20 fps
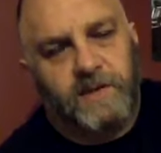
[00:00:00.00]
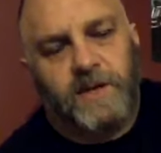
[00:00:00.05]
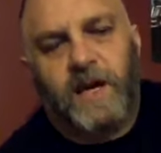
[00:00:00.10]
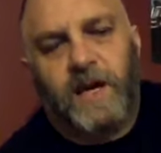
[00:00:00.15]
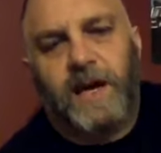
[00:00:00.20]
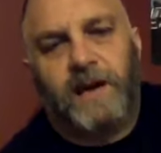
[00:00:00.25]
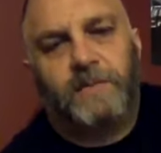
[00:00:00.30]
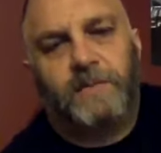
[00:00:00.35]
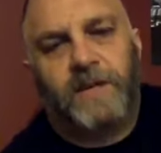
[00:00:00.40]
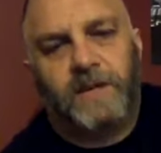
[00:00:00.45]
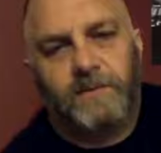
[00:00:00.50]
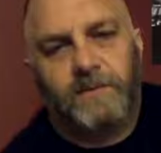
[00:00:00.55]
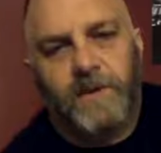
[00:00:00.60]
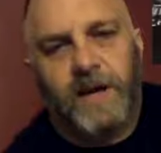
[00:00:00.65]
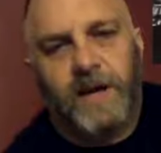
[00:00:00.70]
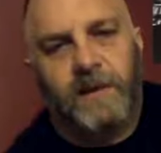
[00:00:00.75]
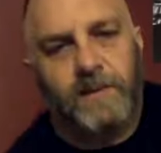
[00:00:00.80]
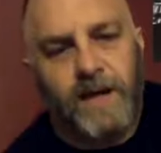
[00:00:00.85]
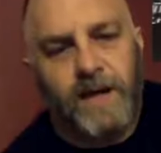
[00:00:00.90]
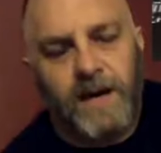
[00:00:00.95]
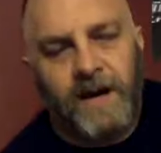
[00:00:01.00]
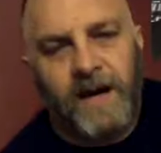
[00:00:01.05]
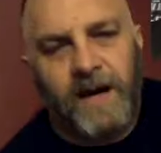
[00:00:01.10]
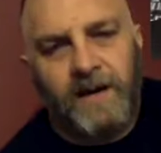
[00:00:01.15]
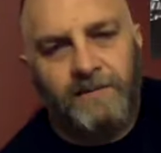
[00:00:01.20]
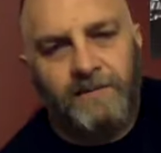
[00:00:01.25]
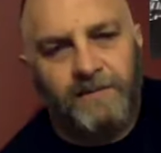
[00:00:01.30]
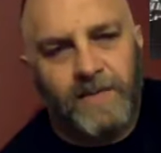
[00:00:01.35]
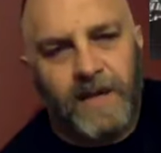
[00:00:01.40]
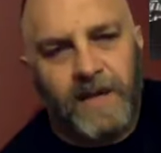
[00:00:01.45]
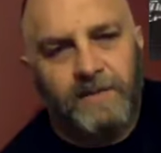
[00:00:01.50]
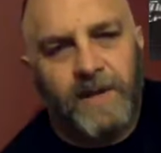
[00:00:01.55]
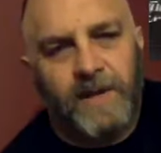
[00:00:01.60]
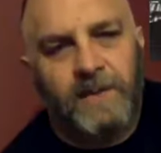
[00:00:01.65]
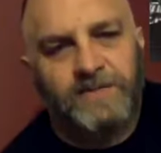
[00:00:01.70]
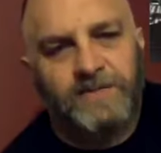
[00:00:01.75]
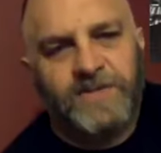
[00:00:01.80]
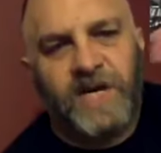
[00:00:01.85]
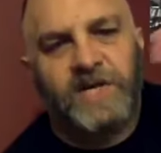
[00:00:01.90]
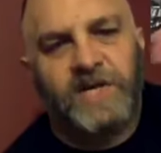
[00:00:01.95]
I'm
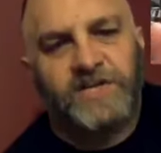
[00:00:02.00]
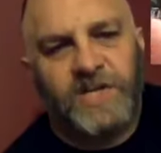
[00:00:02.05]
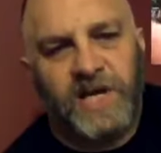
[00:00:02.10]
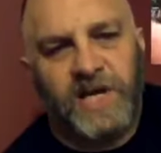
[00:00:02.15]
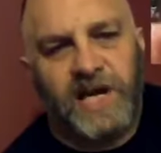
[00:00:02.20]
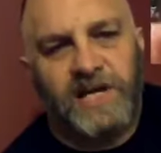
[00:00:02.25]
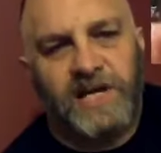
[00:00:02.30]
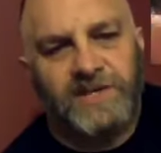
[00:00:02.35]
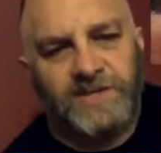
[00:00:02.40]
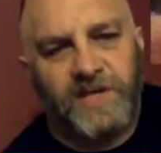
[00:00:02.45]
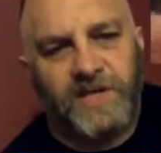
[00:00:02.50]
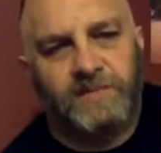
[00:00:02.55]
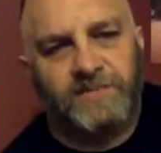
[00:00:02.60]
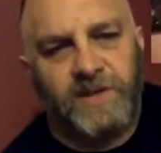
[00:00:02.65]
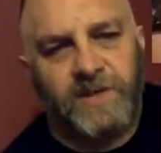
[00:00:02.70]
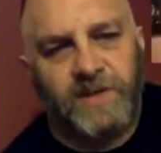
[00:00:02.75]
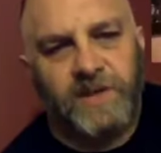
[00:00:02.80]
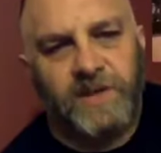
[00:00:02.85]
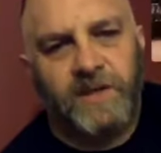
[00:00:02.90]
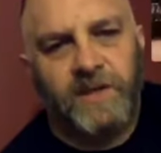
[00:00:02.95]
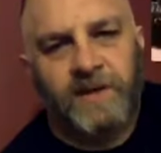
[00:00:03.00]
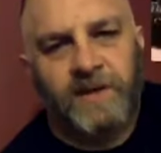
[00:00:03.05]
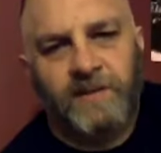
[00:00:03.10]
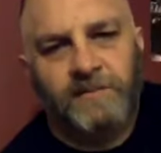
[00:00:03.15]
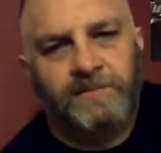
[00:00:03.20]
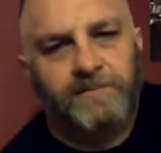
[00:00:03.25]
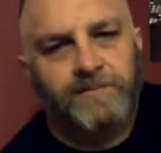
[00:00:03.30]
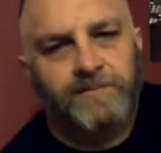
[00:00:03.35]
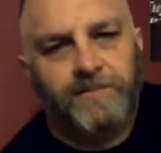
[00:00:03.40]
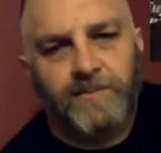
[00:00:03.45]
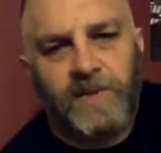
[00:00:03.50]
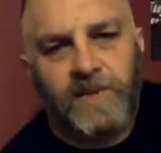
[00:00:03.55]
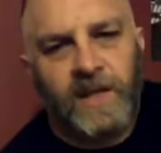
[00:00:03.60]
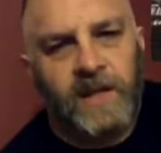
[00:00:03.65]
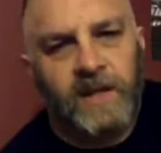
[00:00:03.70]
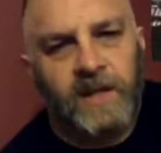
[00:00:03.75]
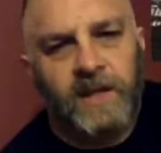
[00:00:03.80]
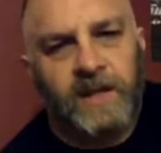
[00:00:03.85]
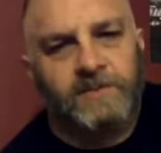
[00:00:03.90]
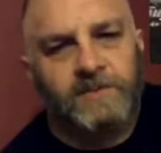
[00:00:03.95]
touching on something.
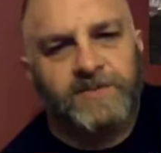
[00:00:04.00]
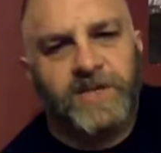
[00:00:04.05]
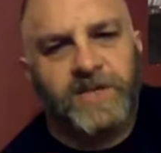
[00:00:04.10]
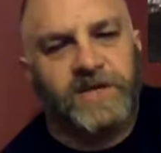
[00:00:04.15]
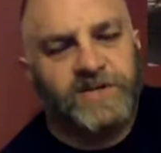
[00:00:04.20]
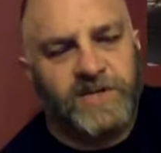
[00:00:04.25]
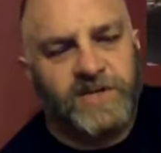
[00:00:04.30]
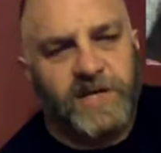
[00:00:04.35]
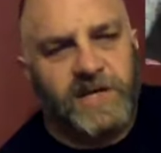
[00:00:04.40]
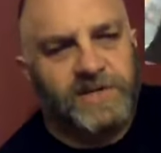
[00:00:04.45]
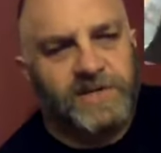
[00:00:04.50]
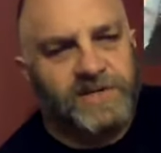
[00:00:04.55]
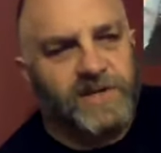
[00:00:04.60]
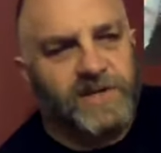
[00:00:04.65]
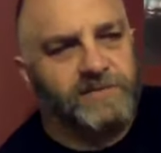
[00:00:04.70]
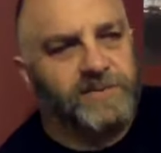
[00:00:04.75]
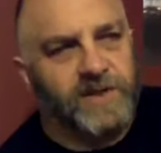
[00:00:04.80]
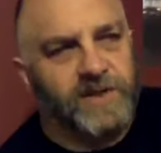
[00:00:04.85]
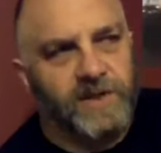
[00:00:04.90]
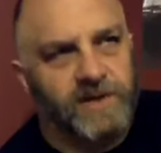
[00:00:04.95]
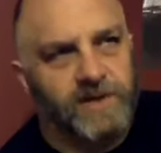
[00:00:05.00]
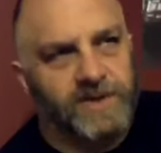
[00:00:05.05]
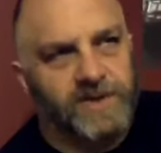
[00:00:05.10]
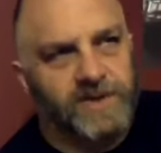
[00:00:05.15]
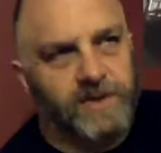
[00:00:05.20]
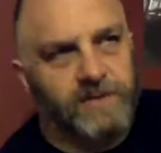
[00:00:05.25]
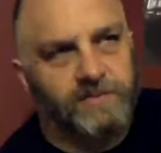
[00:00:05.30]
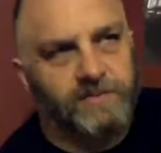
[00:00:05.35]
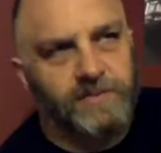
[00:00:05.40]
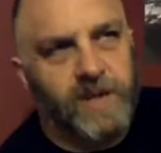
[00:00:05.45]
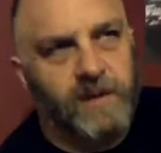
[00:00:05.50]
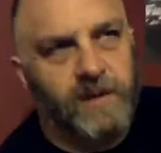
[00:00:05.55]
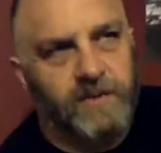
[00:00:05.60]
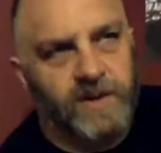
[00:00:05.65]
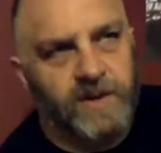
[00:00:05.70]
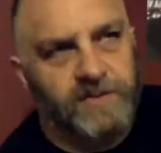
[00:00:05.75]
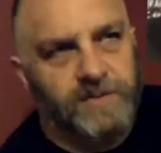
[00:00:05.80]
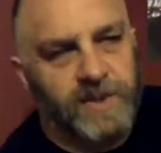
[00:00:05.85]
I'm touching on something here, so bear with me.